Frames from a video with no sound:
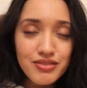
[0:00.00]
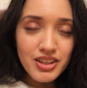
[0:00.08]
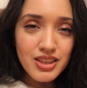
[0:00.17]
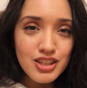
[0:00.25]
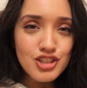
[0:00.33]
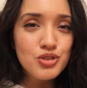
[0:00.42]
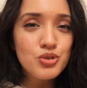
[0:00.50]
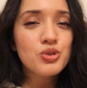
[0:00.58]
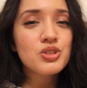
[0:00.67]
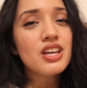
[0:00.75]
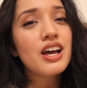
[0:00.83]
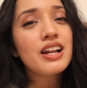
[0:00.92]
I've done this
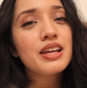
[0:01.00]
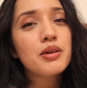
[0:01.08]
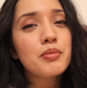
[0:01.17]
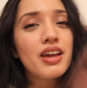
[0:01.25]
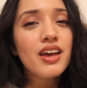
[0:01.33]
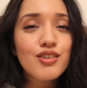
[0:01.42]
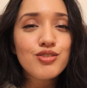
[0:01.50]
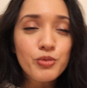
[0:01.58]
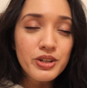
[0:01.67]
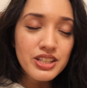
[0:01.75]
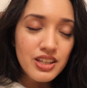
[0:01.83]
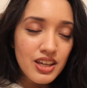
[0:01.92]
course early in my
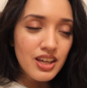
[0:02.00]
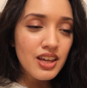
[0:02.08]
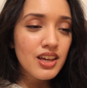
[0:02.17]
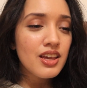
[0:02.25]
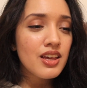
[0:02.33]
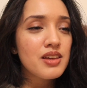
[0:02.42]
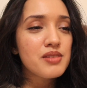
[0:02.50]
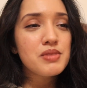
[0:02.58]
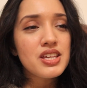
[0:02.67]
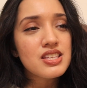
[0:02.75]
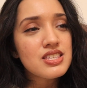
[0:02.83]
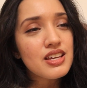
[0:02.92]
F1 year. It
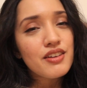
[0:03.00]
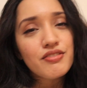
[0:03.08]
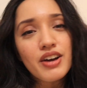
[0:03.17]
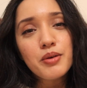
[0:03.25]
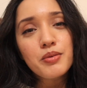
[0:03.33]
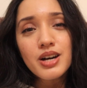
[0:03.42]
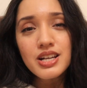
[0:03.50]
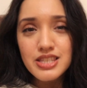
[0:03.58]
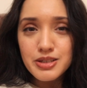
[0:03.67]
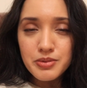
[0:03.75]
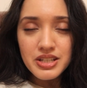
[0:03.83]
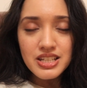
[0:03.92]
means that if I were
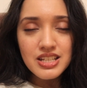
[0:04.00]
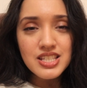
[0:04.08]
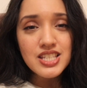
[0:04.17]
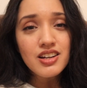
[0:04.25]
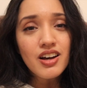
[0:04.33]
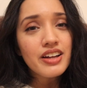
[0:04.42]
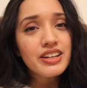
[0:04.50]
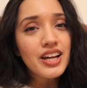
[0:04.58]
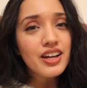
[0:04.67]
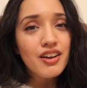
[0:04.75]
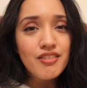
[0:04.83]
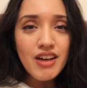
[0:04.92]
to witness a
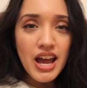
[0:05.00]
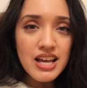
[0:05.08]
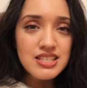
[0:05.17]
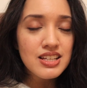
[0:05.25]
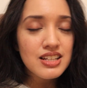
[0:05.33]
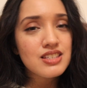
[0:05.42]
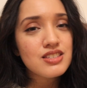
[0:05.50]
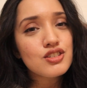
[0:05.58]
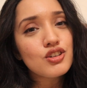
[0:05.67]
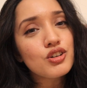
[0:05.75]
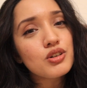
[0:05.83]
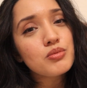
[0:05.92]
cardiac arrest and it's a
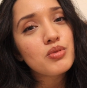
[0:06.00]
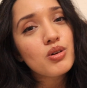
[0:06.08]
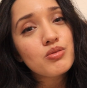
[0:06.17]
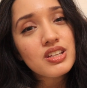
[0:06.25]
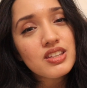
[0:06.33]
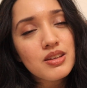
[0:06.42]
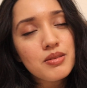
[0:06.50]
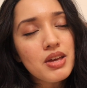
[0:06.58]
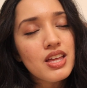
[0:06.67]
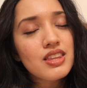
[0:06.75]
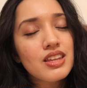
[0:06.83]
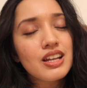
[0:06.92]
shockable rhythm,
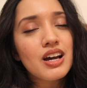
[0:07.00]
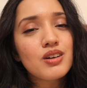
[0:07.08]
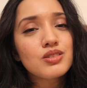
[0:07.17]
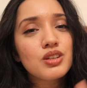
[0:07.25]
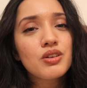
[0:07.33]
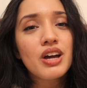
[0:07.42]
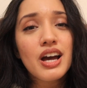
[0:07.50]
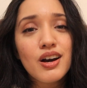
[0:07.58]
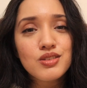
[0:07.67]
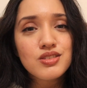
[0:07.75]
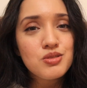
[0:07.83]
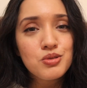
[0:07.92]
then I'll know
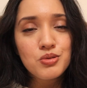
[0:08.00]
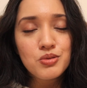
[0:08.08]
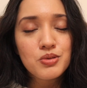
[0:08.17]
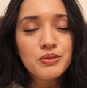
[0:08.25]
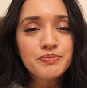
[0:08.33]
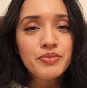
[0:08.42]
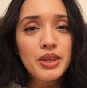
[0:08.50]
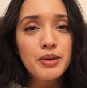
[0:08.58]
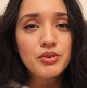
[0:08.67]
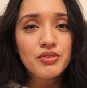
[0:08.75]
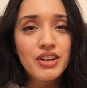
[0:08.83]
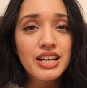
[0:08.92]
how to
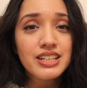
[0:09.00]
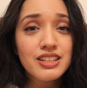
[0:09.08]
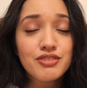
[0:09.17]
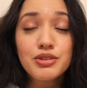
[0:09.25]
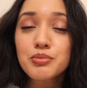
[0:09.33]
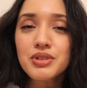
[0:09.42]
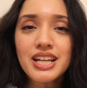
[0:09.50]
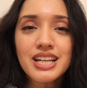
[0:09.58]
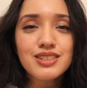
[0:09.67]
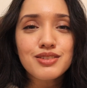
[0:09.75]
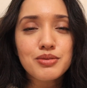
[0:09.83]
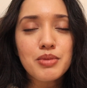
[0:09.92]
provide
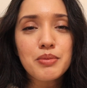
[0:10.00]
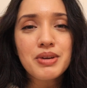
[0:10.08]
defibrillation for my